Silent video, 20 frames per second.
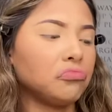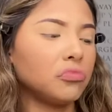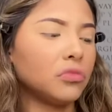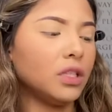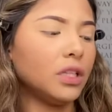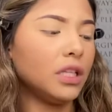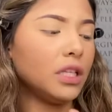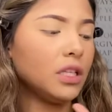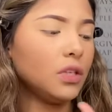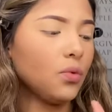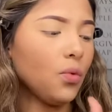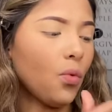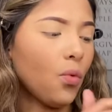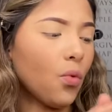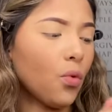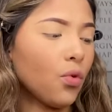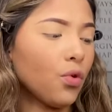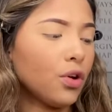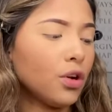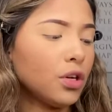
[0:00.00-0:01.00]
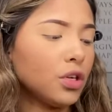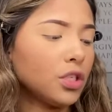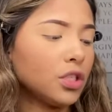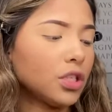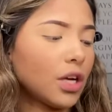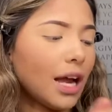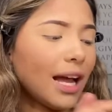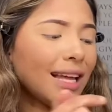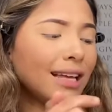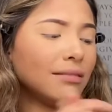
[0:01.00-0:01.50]
this orange
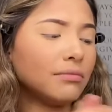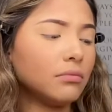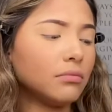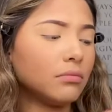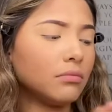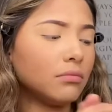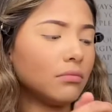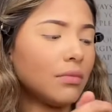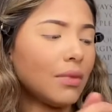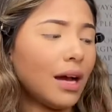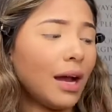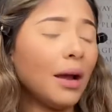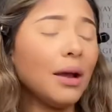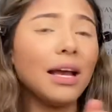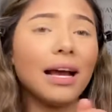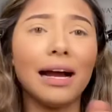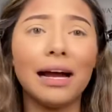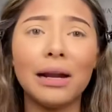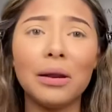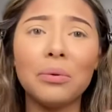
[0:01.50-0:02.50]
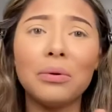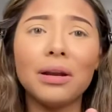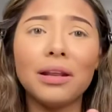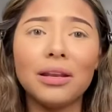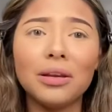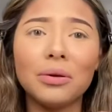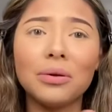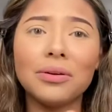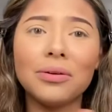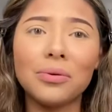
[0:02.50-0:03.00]
i i kind of want to
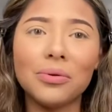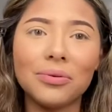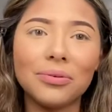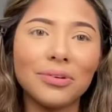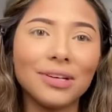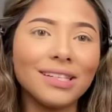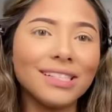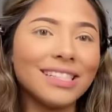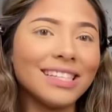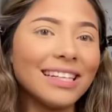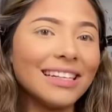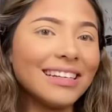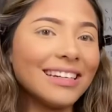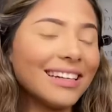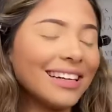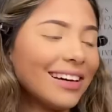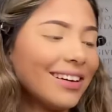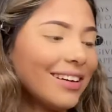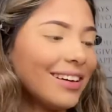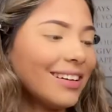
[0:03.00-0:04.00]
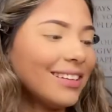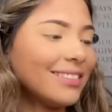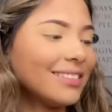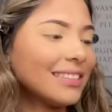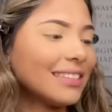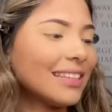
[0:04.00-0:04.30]
do an orange look guys